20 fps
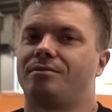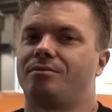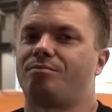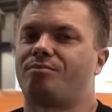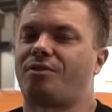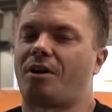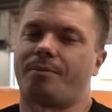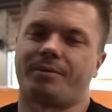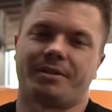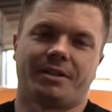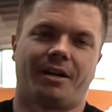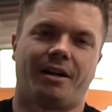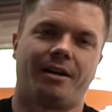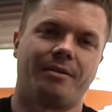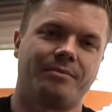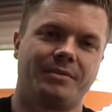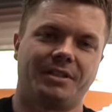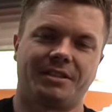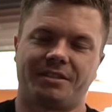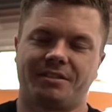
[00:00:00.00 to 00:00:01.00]
Probably
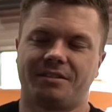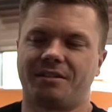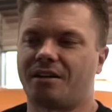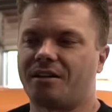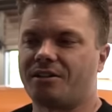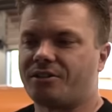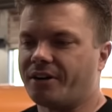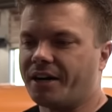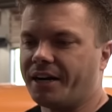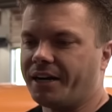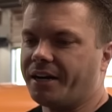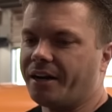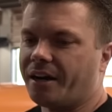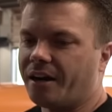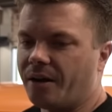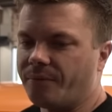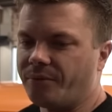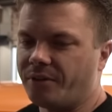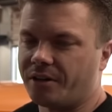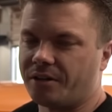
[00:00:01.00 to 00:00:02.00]
not. This is not a drag
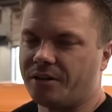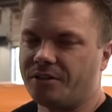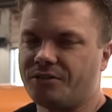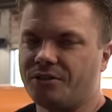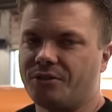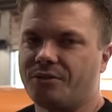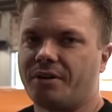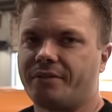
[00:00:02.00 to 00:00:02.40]
car. I'm not going to do